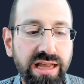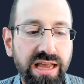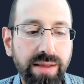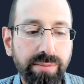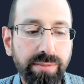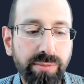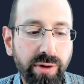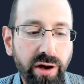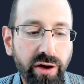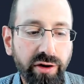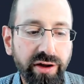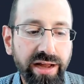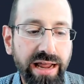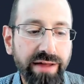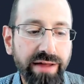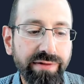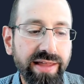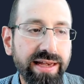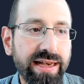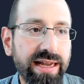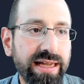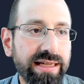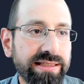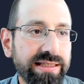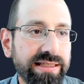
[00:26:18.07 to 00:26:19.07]
But we already have that
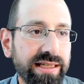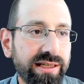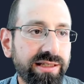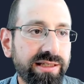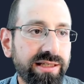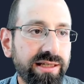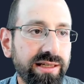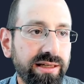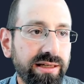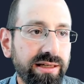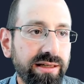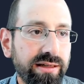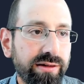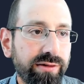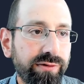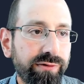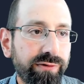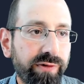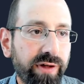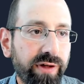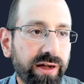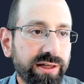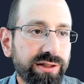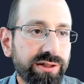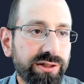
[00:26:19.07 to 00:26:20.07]
nice int
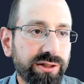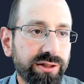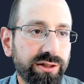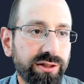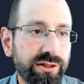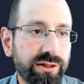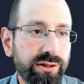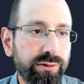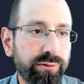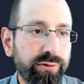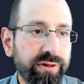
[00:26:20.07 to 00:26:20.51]
vector